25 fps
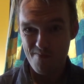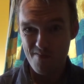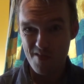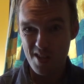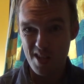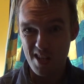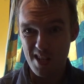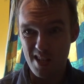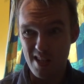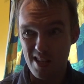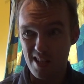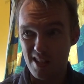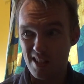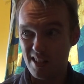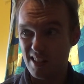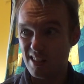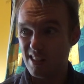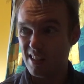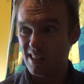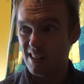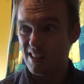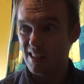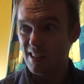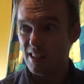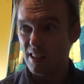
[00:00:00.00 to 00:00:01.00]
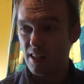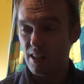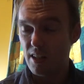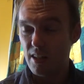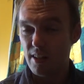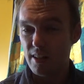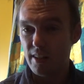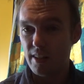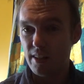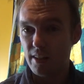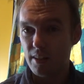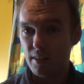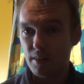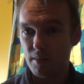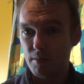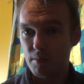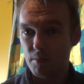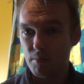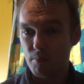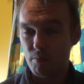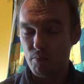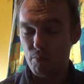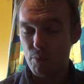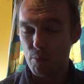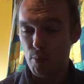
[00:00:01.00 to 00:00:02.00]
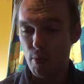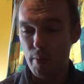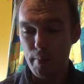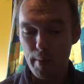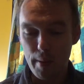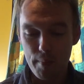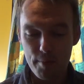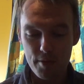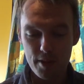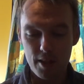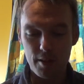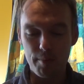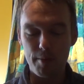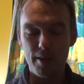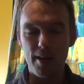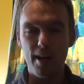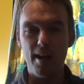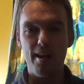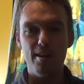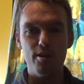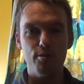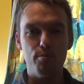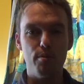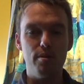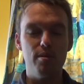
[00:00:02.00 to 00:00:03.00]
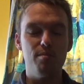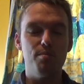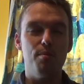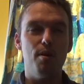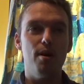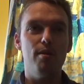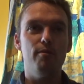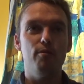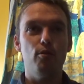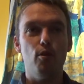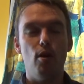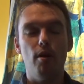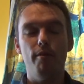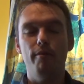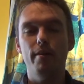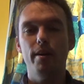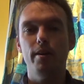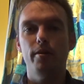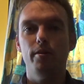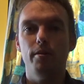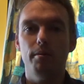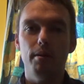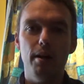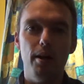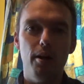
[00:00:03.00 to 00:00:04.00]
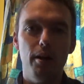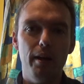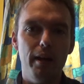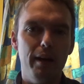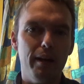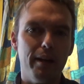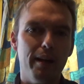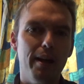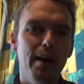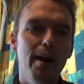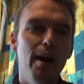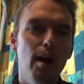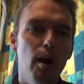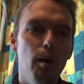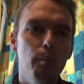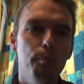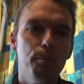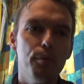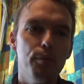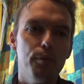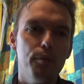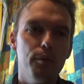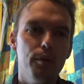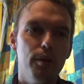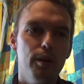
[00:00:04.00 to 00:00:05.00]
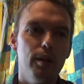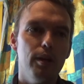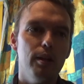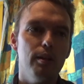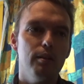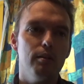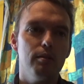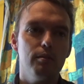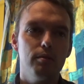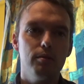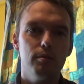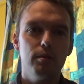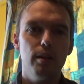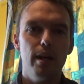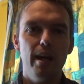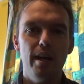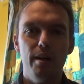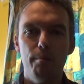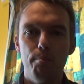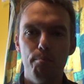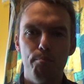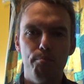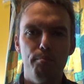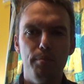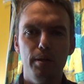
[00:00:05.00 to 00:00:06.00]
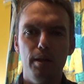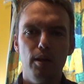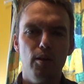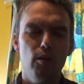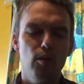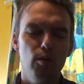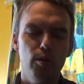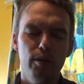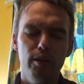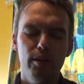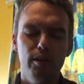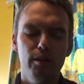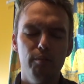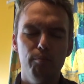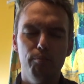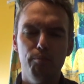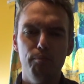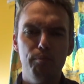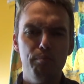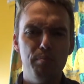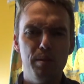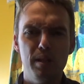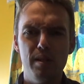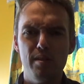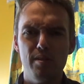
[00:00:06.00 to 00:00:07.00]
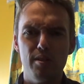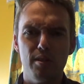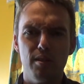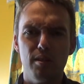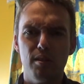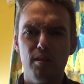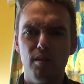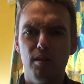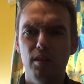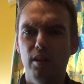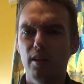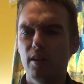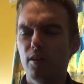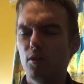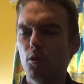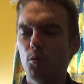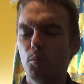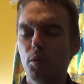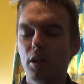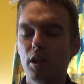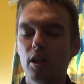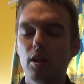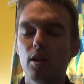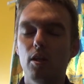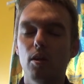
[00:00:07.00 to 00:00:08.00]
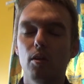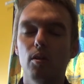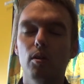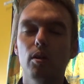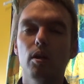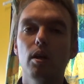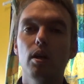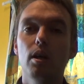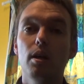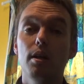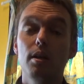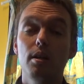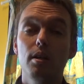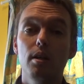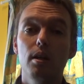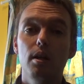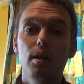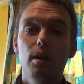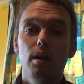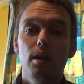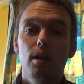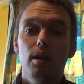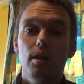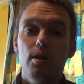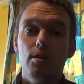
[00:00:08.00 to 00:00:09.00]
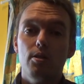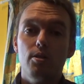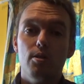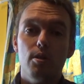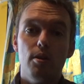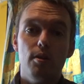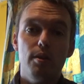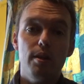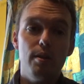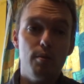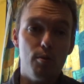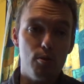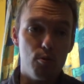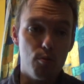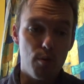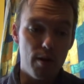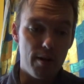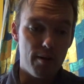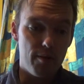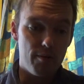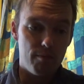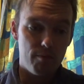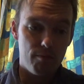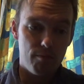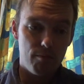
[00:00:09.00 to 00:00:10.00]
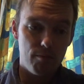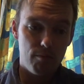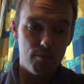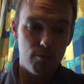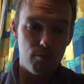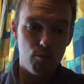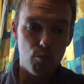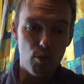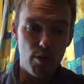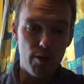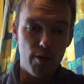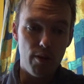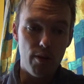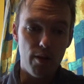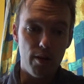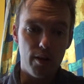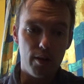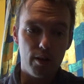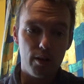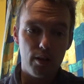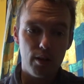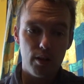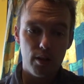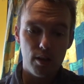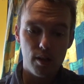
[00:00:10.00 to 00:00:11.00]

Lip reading: I think my mum's going to be the hardest one to buy for. I found a cup that had a bear on it, and bears are, you know, normally cute. So that was one thing.